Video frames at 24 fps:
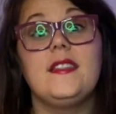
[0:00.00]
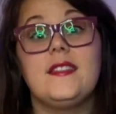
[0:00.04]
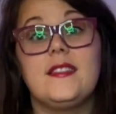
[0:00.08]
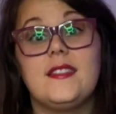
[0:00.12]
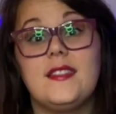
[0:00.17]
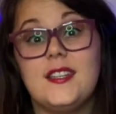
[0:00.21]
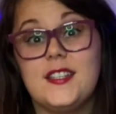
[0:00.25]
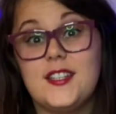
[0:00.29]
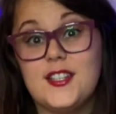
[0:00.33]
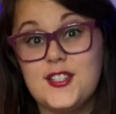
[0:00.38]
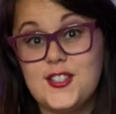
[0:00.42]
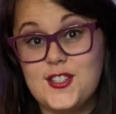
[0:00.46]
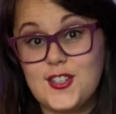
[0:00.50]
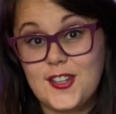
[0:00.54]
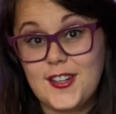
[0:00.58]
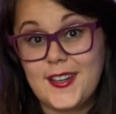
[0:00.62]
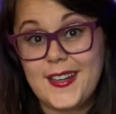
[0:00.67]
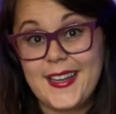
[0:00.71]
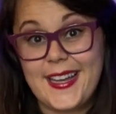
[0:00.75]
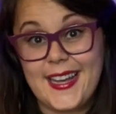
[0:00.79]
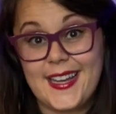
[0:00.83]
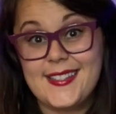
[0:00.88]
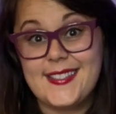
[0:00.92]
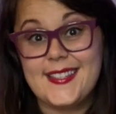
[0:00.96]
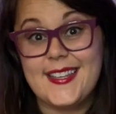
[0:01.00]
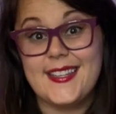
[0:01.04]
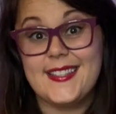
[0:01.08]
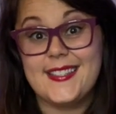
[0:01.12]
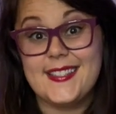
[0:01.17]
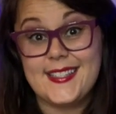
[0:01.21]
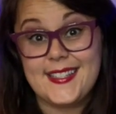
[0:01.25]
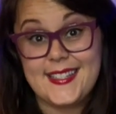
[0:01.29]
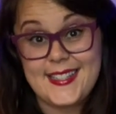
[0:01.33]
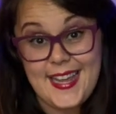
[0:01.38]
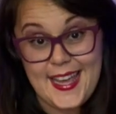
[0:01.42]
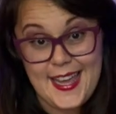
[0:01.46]
The dessert gets
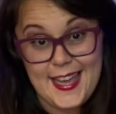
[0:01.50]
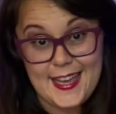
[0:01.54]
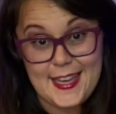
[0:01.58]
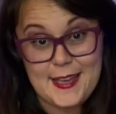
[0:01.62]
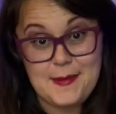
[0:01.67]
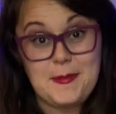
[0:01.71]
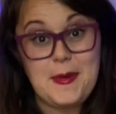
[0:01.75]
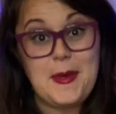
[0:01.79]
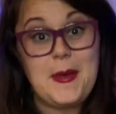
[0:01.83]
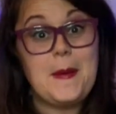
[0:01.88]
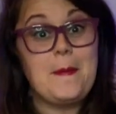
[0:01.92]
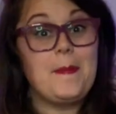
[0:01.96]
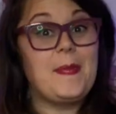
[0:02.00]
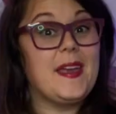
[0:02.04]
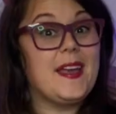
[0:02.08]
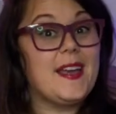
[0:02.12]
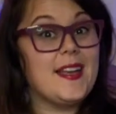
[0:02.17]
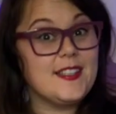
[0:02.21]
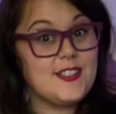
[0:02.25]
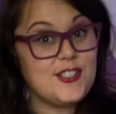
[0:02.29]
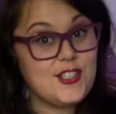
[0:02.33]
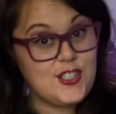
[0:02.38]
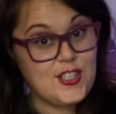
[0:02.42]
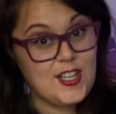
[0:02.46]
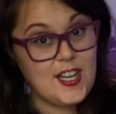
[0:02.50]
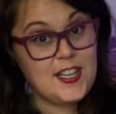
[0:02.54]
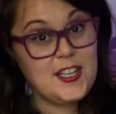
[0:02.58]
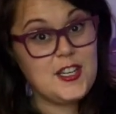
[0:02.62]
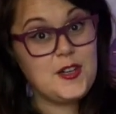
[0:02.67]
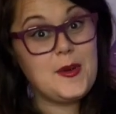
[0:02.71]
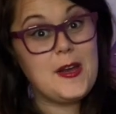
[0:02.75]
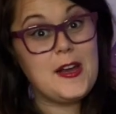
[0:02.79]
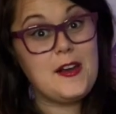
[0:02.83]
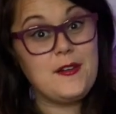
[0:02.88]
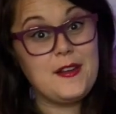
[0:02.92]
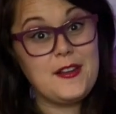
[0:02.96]
its name because
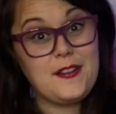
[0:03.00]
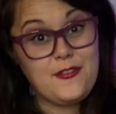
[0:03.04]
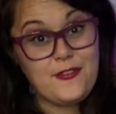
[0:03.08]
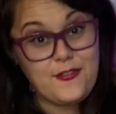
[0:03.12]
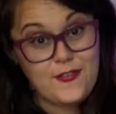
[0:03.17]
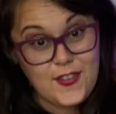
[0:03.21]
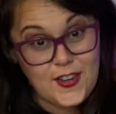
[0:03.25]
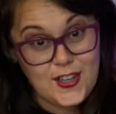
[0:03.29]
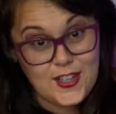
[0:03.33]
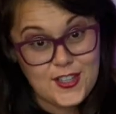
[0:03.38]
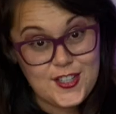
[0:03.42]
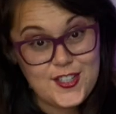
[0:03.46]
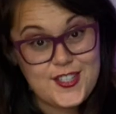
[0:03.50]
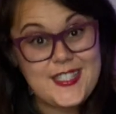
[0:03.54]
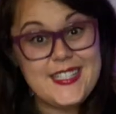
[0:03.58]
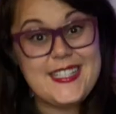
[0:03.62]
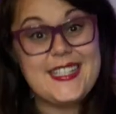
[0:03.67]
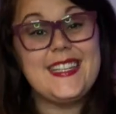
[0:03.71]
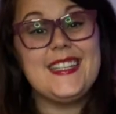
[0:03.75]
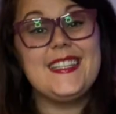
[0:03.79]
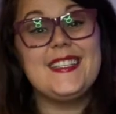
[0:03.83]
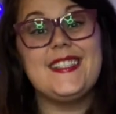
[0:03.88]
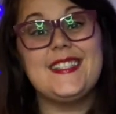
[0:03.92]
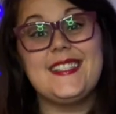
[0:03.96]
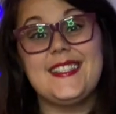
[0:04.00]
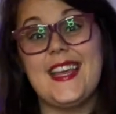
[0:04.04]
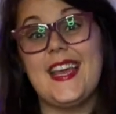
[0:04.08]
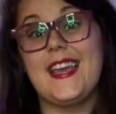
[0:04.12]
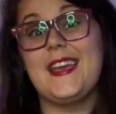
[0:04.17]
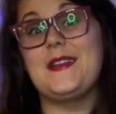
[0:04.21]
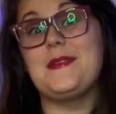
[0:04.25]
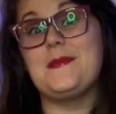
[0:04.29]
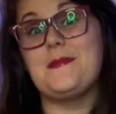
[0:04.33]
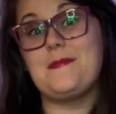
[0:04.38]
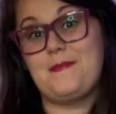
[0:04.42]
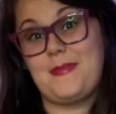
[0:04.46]
January 1st is
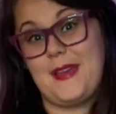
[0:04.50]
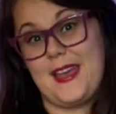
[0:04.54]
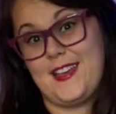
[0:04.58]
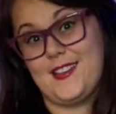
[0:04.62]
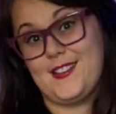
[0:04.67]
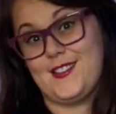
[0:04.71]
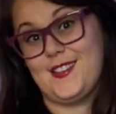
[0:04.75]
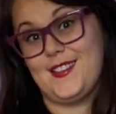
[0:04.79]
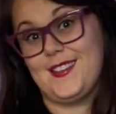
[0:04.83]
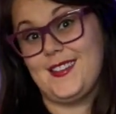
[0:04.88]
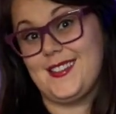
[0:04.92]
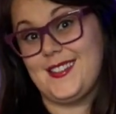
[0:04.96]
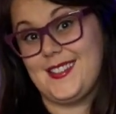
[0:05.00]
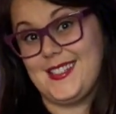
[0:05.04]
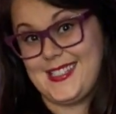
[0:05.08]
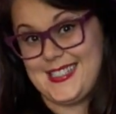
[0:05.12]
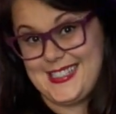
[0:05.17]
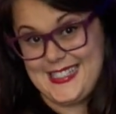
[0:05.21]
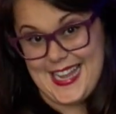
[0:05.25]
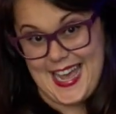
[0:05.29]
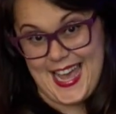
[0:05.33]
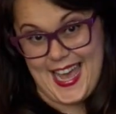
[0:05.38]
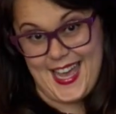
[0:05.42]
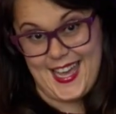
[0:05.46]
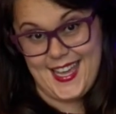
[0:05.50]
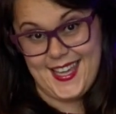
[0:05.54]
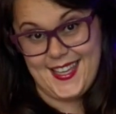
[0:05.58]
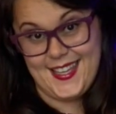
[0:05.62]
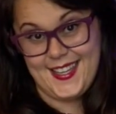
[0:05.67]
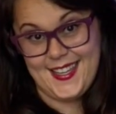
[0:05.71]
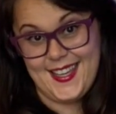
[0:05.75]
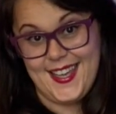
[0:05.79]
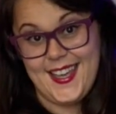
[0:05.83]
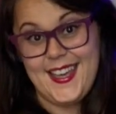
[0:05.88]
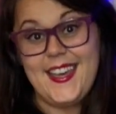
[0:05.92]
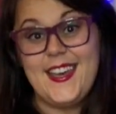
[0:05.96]
Saint Basil's Day.
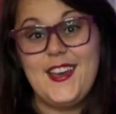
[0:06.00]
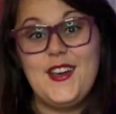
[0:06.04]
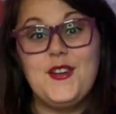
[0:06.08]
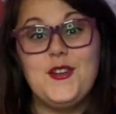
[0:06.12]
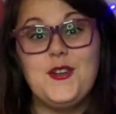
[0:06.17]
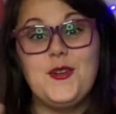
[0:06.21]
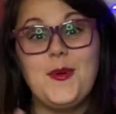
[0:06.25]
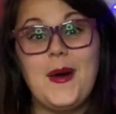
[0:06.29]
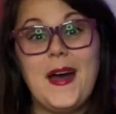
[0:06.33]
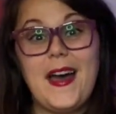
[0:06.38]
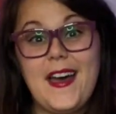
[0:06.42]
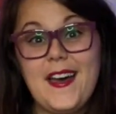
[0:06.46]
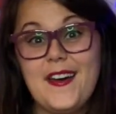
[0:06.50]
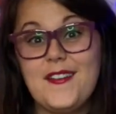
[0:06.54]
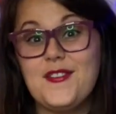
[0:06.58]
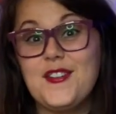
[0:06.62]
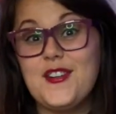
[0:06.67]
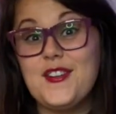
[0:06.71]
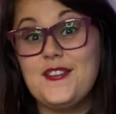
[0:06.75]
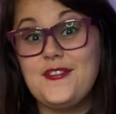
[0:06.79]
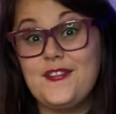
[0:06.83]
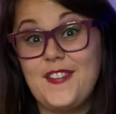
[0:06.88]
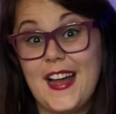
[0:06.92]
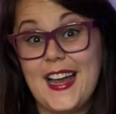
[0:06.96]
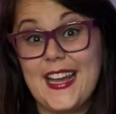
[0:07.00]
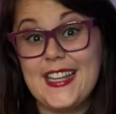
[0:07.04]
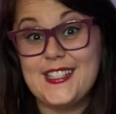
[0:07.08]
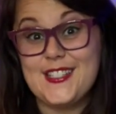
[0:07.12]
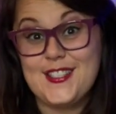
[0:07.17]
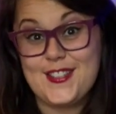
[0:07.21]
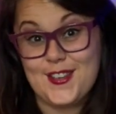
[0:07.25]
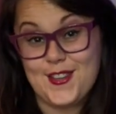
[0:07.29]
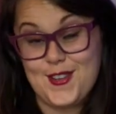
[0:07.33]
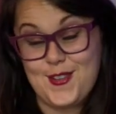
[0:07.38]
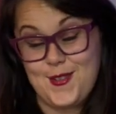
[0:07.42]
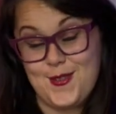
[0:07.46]
Whoever finds
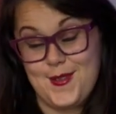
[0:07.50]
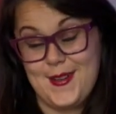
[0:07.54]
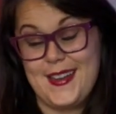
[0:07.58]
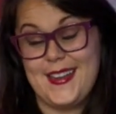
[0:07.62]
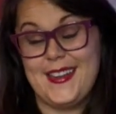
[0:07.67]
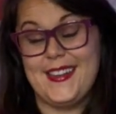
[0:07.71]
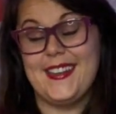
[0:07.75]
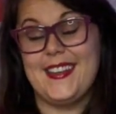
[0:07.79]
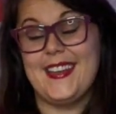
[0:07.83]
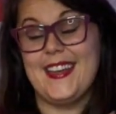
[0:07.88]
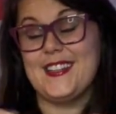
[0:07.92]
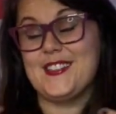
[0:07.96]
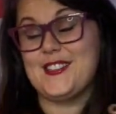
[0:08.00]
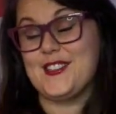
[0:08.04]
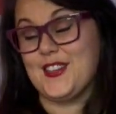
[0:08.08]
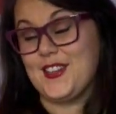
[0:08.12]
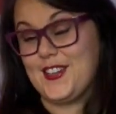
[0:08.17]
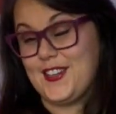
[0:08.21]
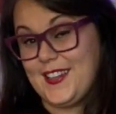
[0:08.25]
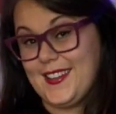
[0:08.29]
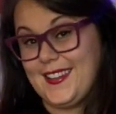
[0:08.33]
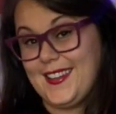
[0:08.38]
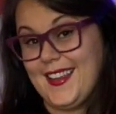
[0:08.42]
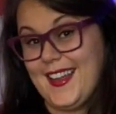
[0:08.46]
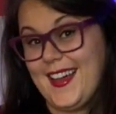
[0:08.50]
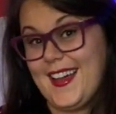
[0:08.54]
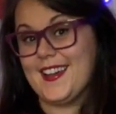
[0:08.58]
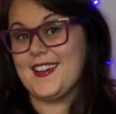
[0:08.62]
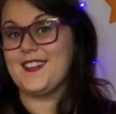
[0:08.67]
the coin gets good luck